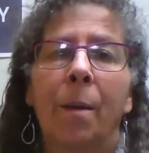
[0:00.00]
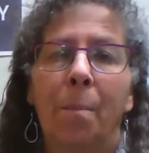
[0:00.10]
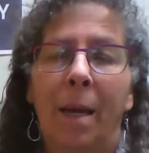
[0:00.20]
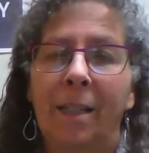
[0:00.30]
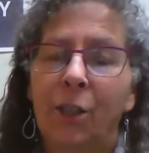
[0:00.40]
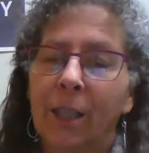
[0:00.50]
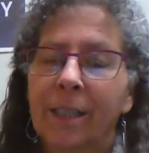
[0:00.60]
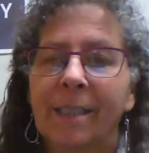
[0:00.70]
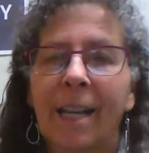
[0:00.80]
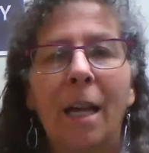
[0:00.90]
Many
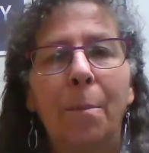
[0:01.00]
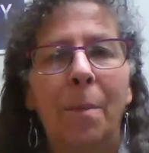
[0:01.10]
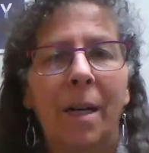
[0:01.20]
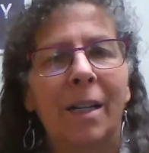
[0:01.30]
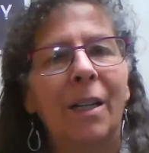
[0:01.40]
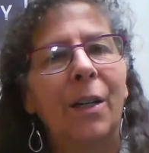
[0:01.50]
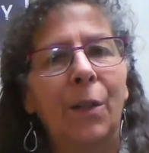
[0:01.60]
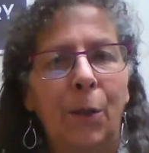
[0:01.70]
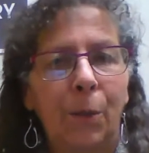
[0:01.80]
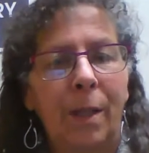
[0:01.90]
chicks had
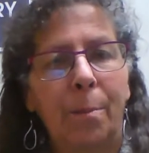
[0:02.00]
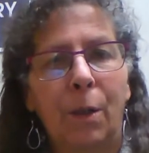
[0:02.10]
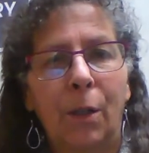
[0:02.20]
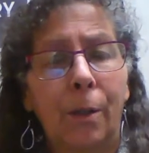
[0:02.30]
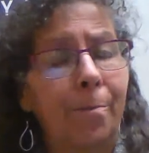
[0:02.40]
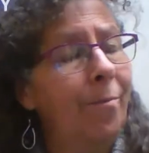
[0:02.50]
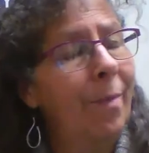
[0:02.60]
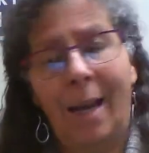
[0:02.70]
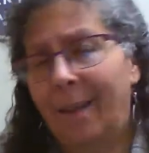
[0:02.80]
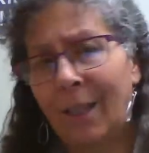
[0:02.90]
Mother Gooney Bird,
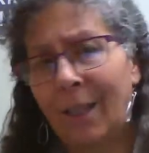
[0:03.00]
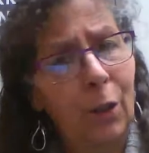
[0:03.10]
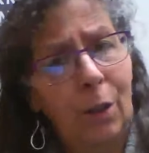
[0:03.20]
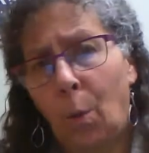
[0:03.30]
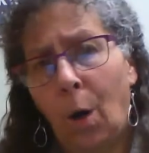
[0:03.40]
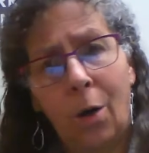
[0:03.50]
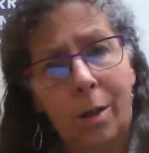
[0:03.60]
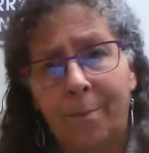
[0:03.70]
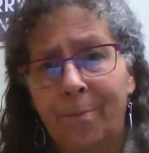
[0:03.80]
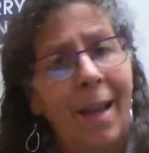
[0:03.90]
and they couldn't
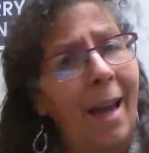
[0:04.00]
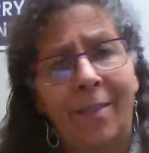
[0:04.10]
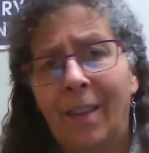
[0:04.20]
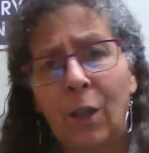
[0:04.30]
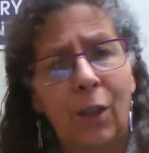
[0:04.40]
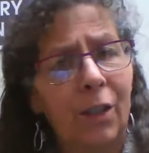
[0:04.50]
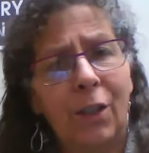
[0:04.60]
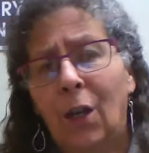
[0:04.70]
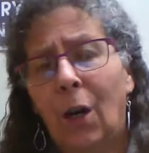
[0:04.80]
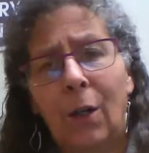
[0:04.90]
walk, and they
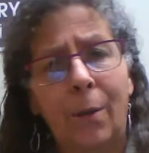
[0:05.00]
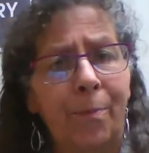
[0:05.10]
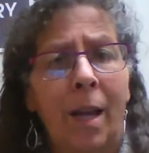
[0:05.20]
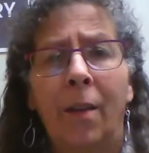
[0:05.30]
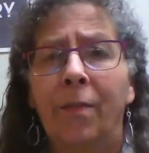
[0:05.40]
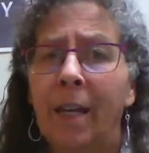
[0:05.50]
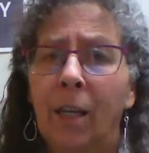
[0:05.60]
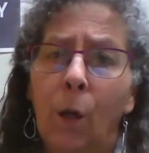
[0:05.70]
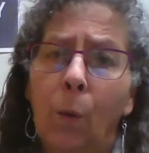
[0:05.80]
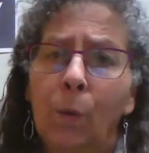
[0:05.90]
couldn't talk. They
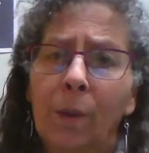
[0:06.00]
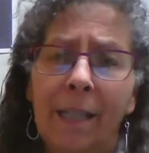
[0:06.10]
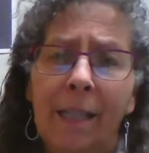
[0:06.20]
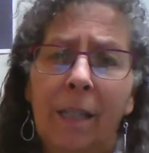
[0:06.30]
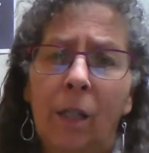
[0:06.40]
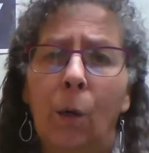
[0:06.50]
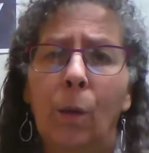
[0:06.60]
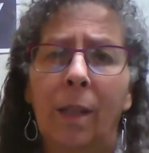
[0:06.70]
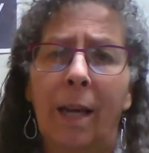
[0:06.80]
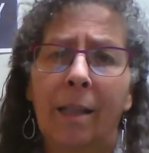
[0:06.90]
could only
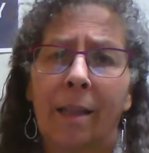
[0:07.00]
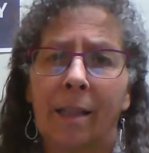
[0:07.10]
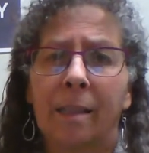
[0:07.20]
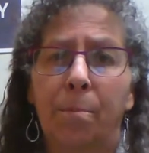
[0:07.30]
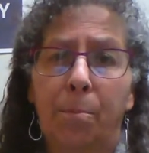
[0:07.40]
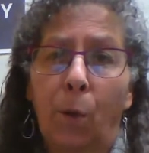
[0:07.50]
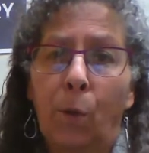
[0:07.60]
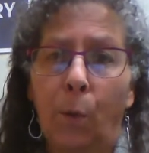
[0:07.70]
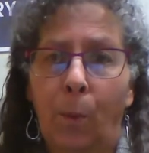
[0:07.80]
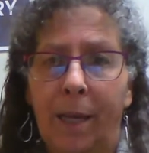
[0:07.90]
go like this,
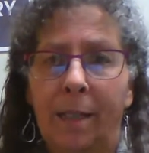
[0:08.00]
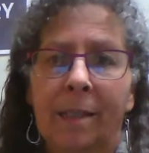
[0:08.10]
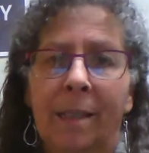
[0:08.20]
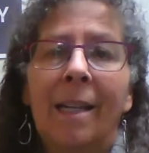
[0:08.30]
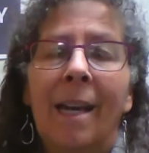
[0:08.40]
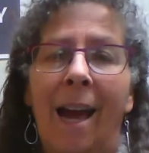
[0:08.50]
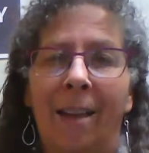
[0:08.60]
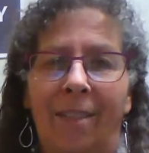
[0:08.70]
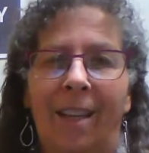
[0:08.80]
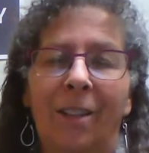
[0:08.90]
both wings,
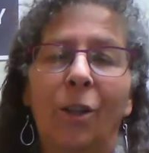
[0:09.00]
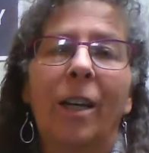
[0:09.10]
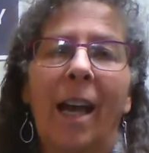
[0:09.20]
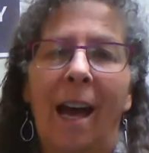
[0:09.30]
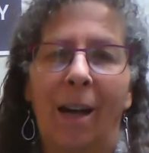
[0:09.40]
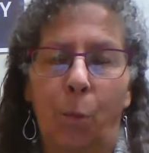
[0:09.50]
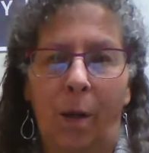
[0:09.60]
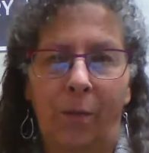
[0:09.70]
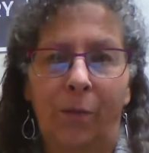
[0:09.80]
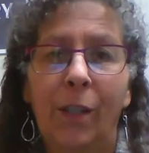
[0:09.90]
and then you're going to add
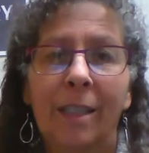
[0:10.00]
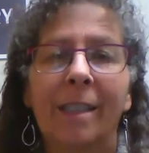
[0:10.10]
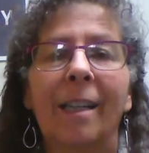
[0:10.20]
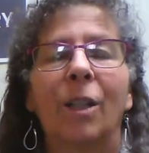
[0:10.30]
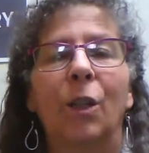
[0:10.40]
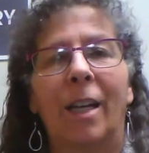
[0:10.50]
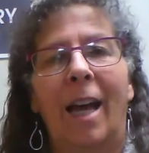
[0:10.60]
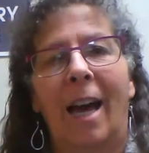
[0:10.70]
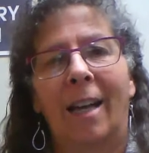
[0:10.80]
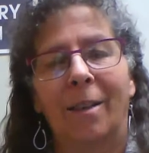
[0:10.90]
one foot, you're going
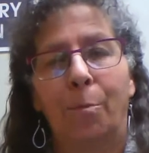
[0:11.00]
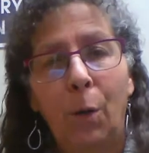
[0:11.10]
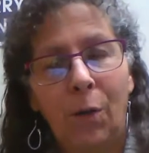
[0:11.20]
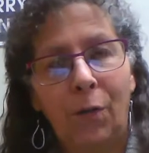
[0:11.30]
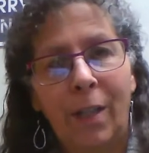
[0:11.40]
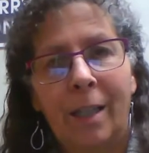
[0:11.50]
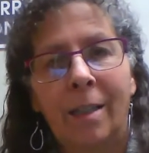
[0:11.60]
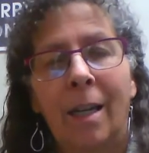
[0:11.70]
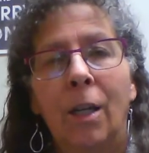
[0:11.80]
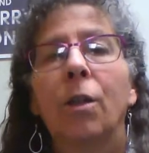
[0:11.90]
to add both
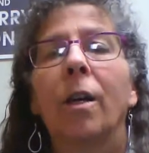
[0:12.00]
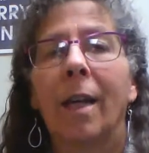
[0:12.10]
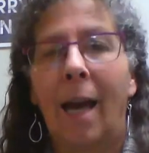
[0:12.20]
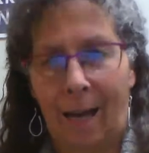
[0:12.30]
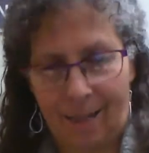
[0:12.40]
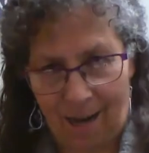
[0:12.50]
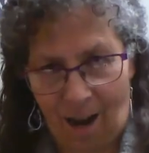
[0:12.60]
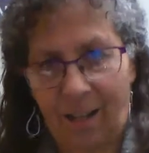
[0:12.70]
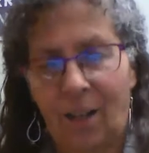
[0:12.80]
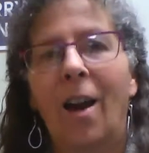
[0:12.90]
feet, you're going to add
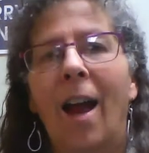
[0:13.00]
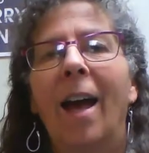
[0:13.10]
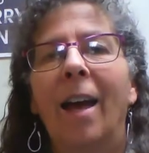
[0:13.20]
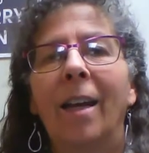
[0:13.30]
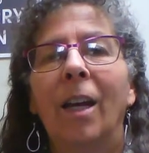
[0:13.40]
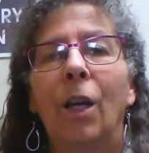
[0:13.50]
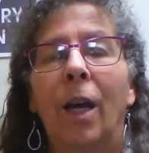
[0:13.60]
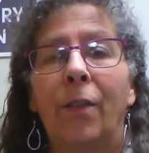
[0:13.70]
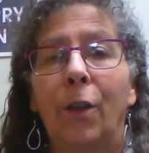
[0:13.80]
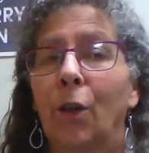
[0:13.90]
nodding your head,
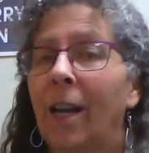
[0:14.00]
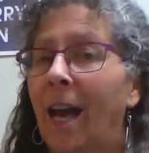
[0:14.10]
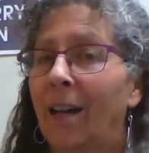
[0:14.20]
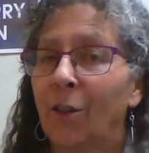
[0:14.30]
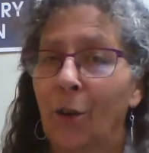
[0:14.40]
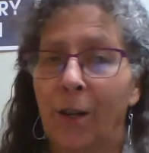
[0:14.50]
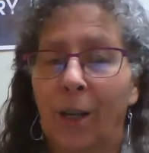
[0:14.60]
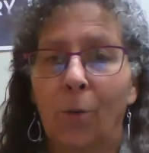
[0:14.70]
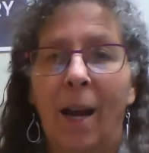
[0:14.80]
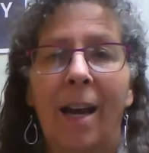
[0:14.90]
and then you're going to add
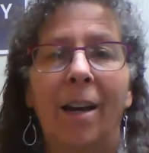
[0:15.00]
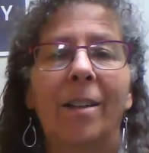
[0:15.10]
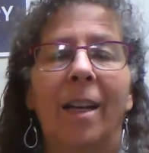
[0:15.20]
turning around.